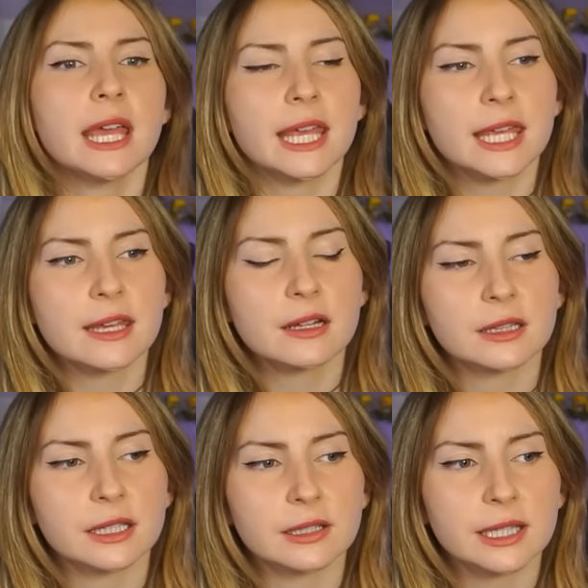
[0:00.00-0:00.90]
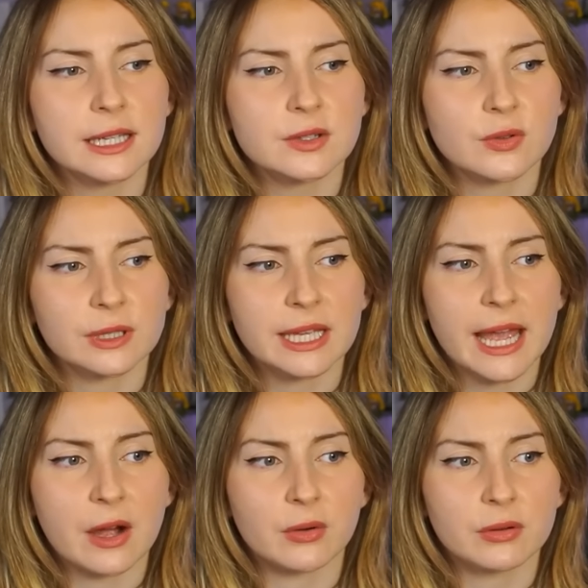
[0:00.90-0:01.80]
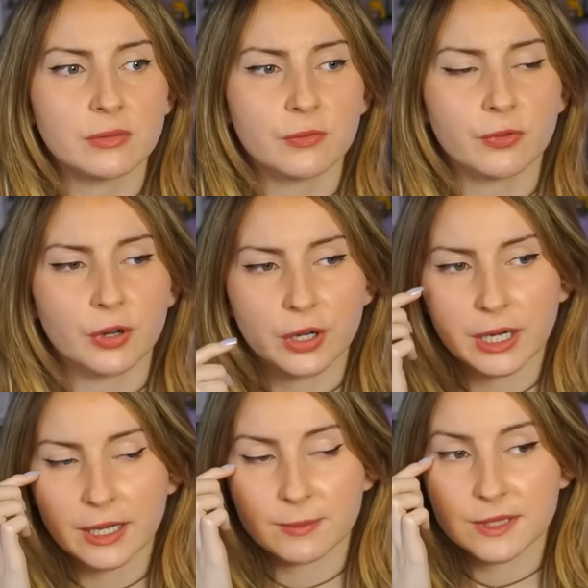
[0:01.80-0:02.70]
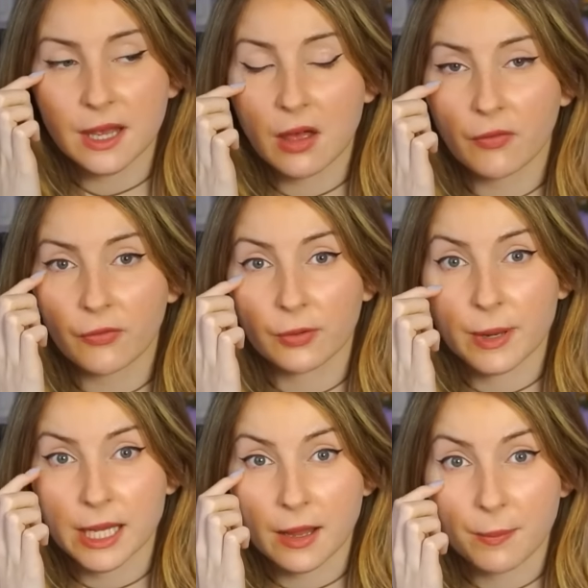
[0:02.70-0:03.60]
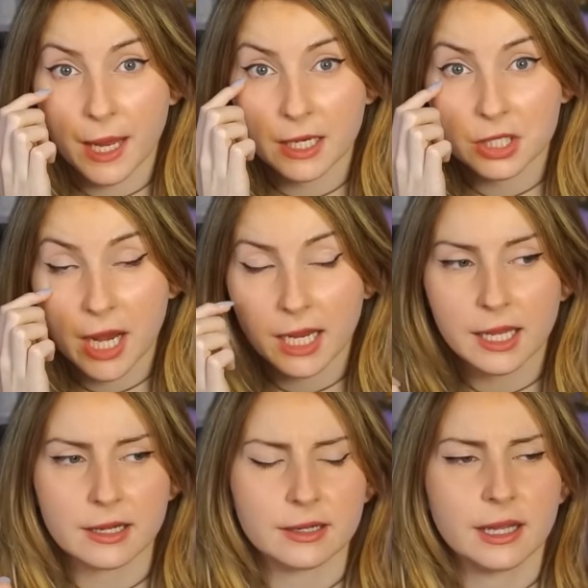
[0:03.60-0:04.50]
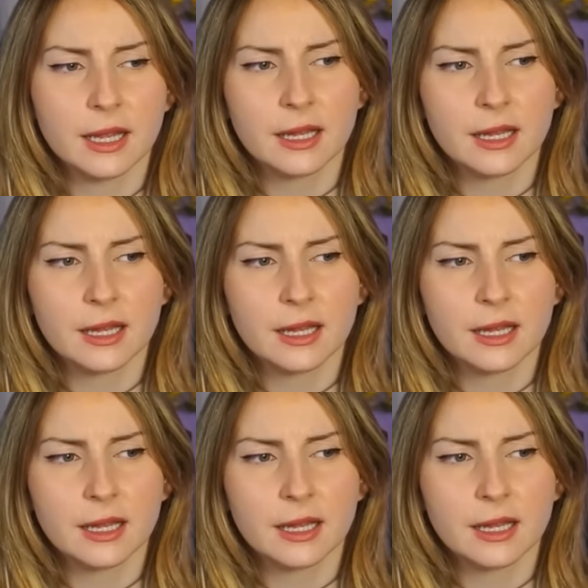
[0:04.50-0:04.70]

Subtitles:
He clearly is only out for himself, for making a paycheck, and